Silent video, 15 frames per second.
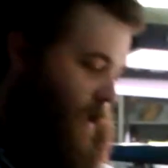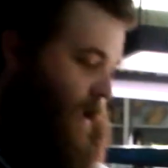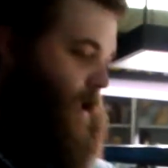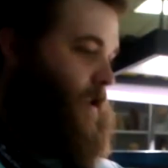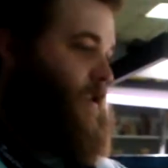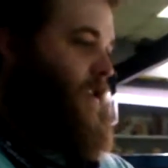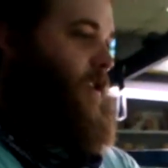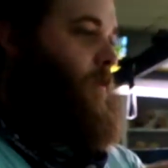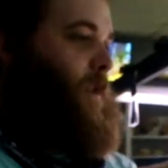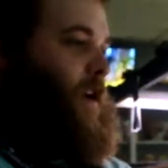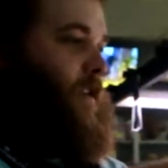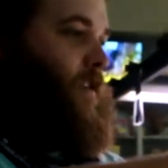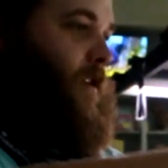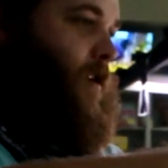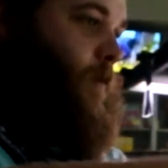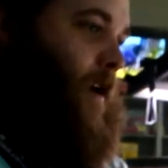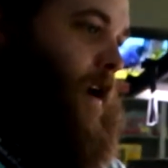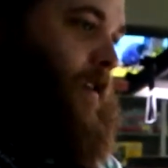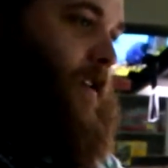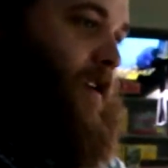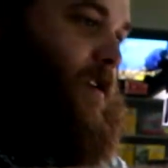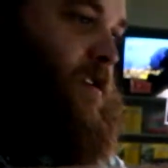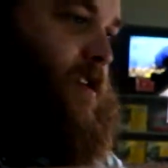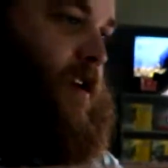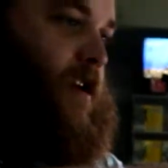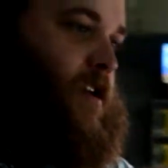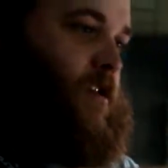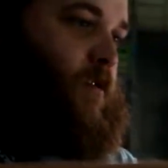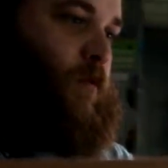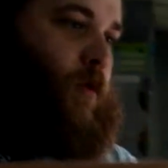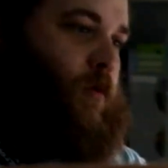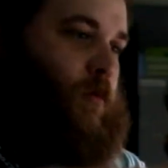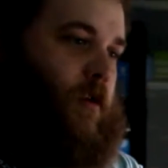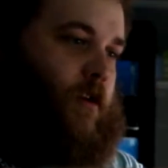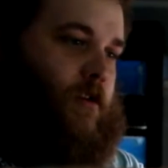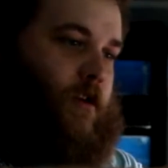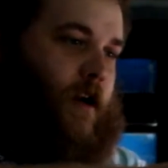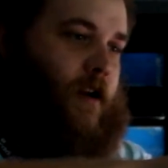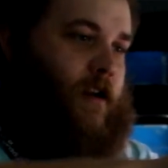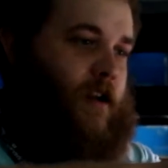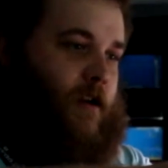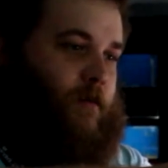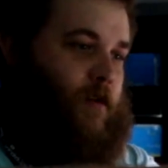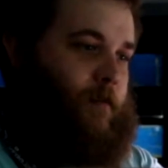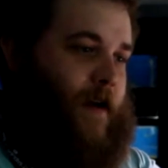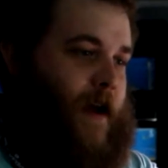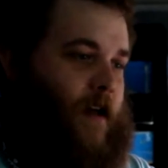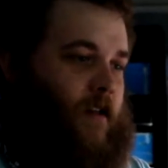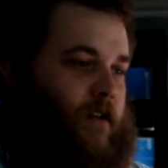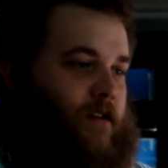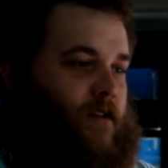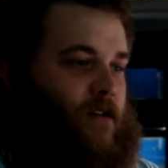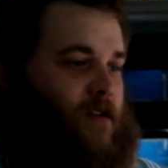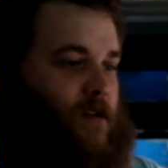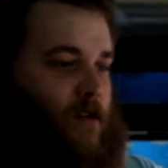And the big thing about this is we want to try to keep the balance